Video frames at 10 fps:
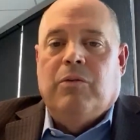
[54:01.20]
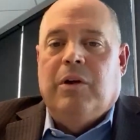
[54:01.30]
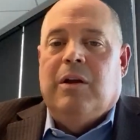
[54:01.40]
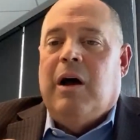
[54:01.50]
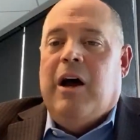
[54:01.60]

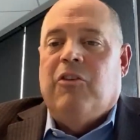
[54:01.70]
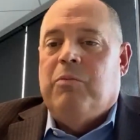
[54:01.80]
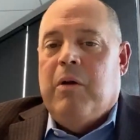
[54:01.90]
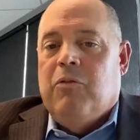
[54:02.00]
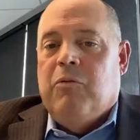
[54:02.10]
D&I
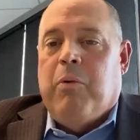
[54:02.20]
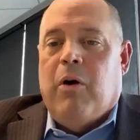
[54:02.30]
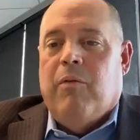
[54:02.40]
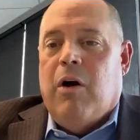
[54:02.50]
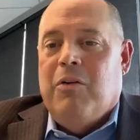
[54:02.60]
is
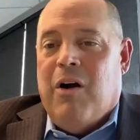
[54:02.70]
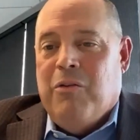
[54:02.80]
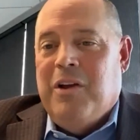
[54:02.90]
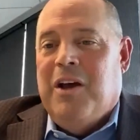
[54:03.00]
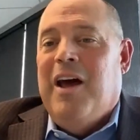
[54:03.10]
part of our
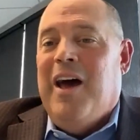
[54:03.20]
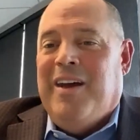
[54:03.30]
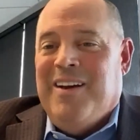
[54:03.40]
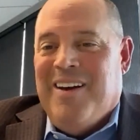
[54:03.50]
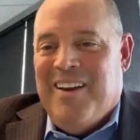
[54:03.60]

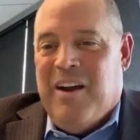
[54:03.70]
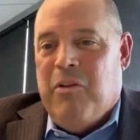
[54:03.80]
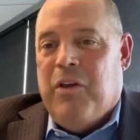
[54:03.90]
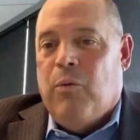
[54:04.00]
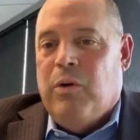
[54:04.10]
DNA and
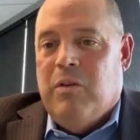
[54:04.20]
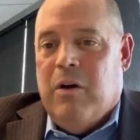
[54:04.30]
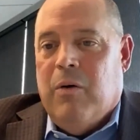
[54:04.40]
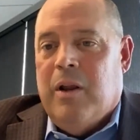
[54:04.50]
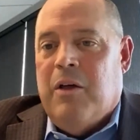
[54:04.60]
everything we
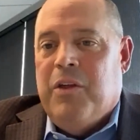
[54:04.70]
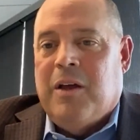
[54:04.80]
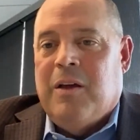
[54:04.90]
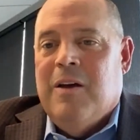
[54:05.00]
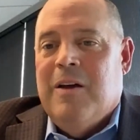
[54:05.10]
do. And I
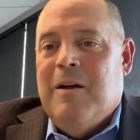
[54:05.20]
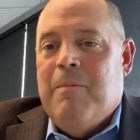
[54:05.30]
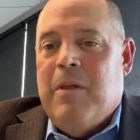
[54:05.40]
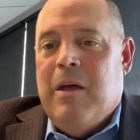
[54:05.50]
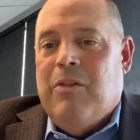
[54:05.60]
think
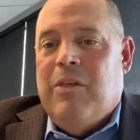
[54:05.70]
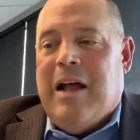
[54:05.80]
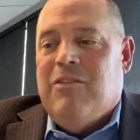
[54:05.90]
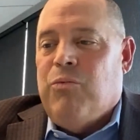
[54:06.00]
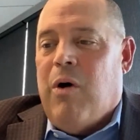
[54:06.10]

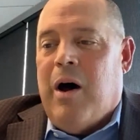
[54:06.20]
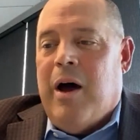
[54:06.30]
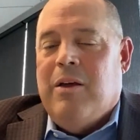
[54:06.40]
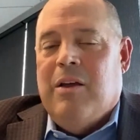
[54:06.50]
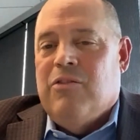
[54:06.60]
that's
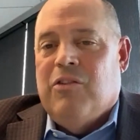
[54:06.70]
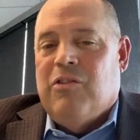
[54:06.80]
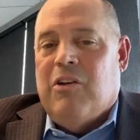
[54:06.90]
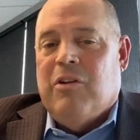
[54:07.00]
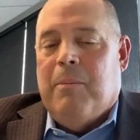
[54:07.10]
why it's just
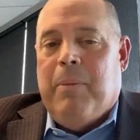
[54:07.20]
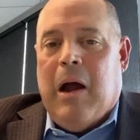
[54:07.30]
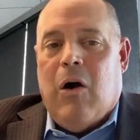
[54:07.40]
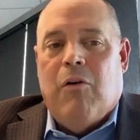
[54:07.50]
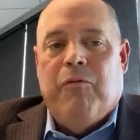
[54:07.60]
such a
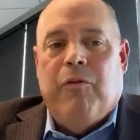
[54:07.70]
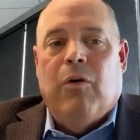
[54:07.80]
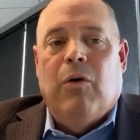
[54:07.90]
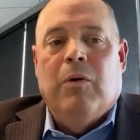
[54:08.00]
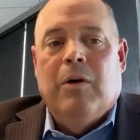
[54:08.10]

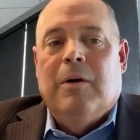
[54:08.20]
powerful